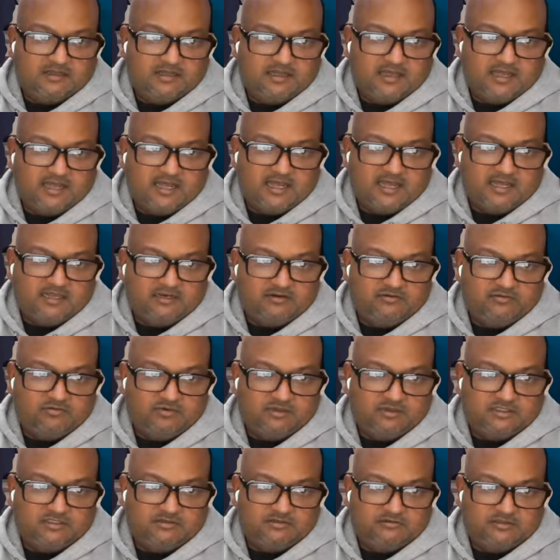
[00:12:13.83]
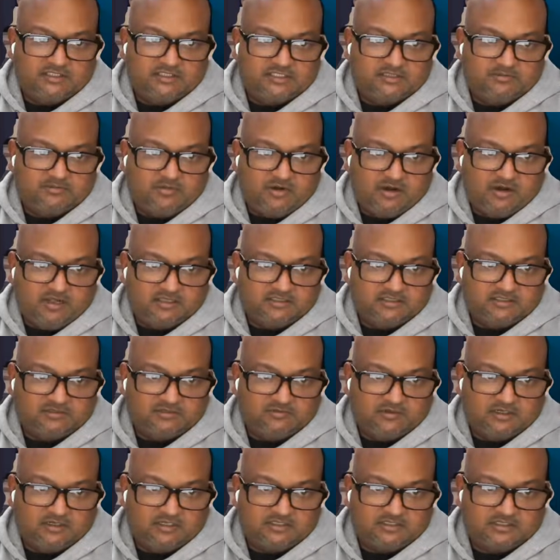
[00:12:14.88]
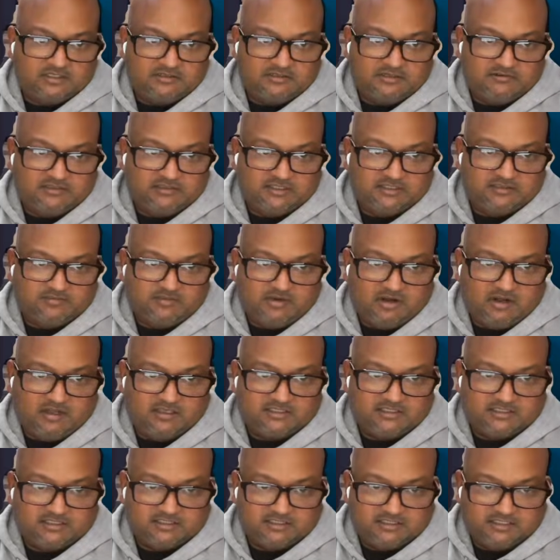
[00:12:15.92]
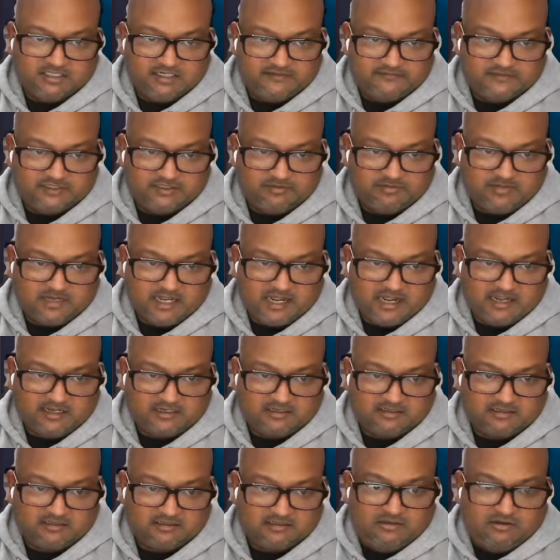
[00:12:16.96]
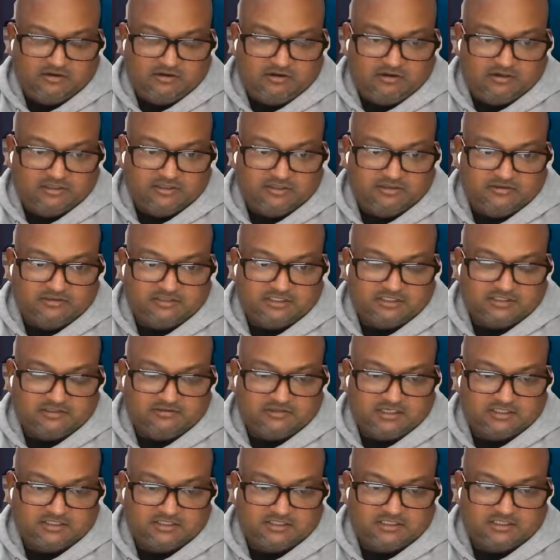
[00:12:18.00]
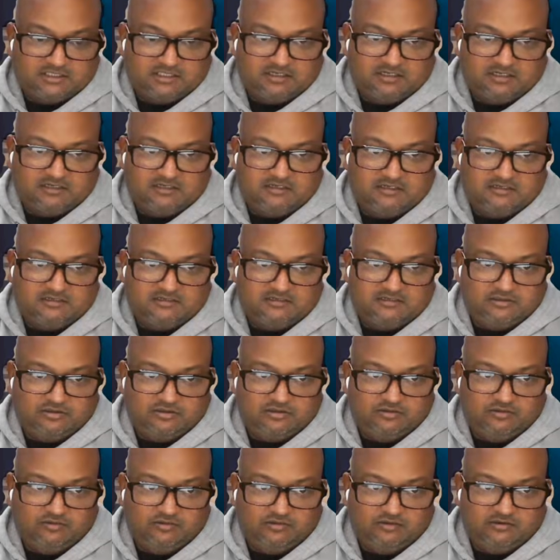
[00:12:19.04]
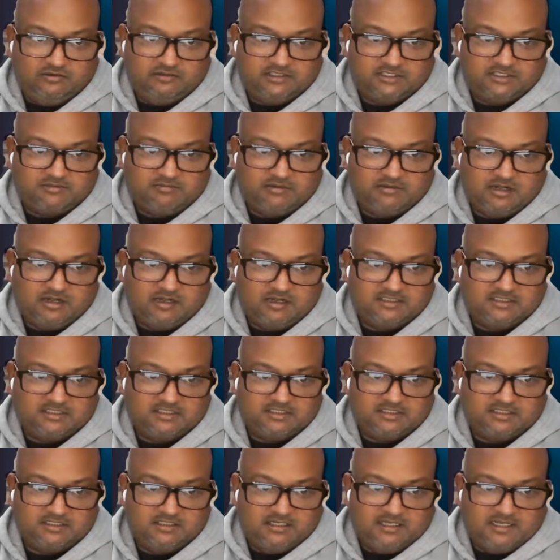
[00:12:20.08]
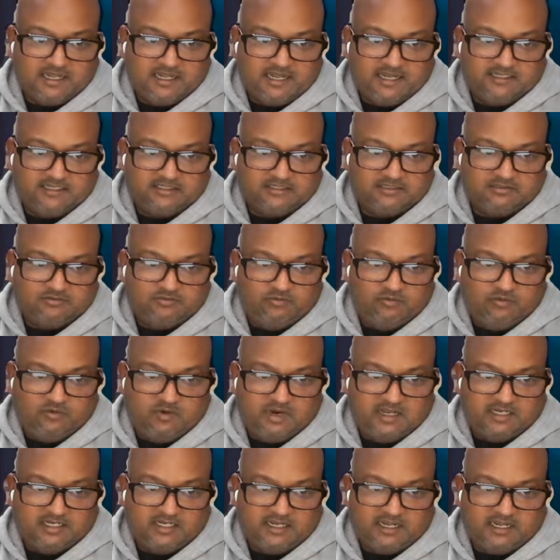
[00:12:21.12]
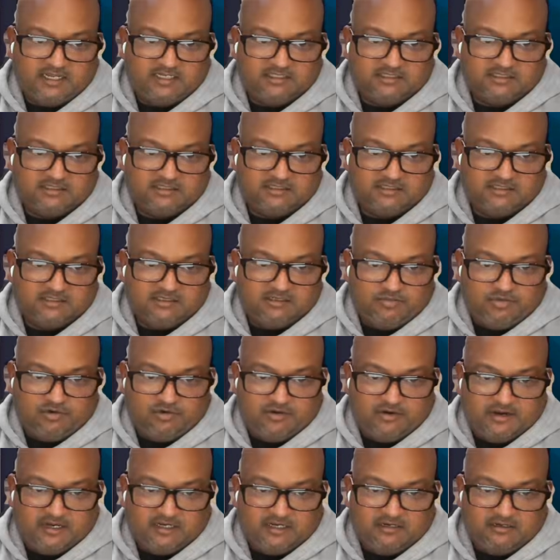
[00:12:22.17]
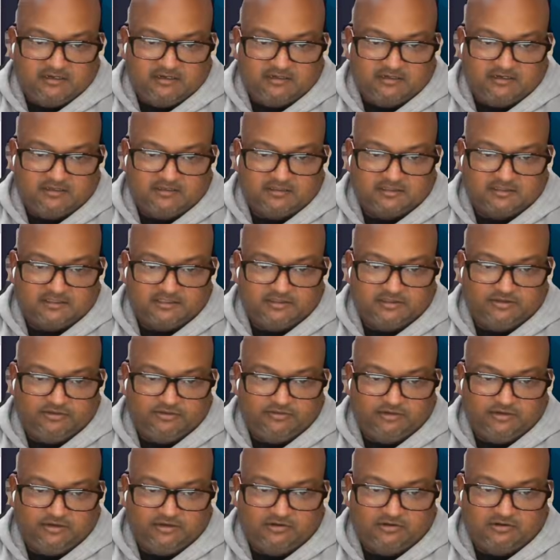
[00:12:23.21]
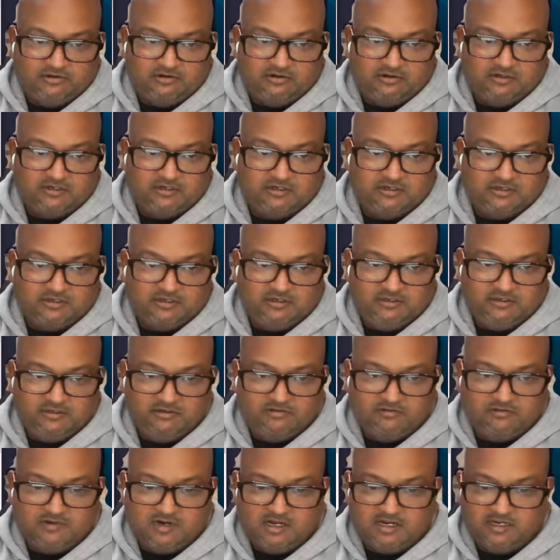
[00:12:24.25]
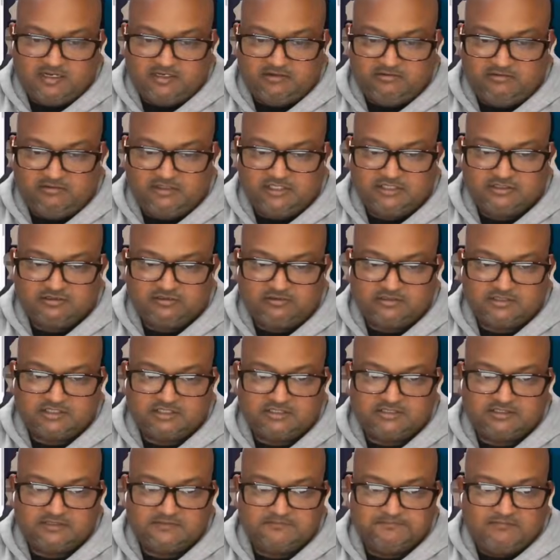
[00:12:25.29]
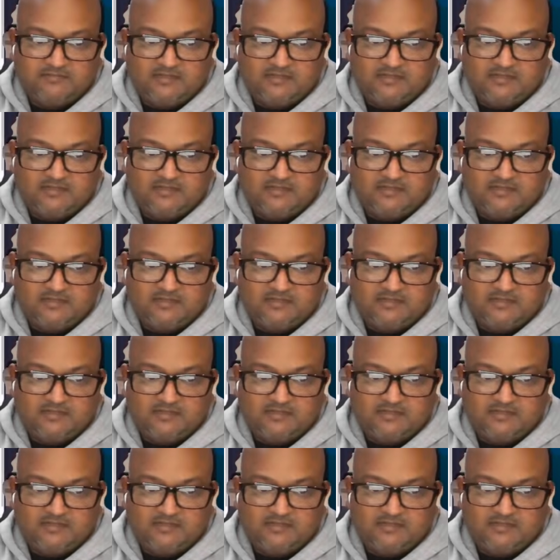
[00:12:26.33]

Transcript: and what the response was. So the response gives you back all your structured tool response as well as pointers to your UI resources.